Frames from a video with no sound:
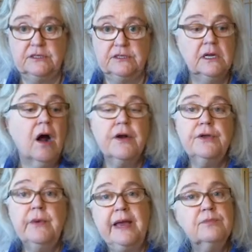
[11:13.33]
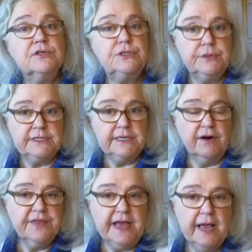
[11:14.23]
Are they able
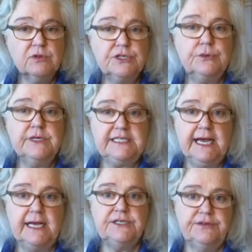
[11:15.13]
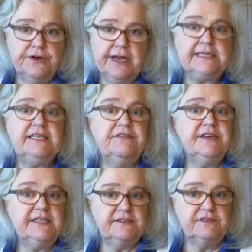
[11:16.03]
to attend to their
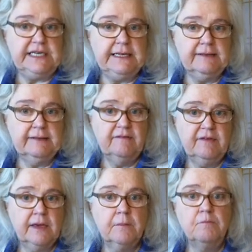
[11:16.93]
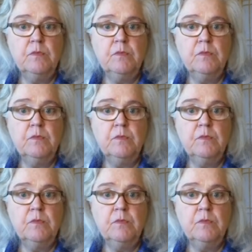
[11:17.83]
activities of daily living?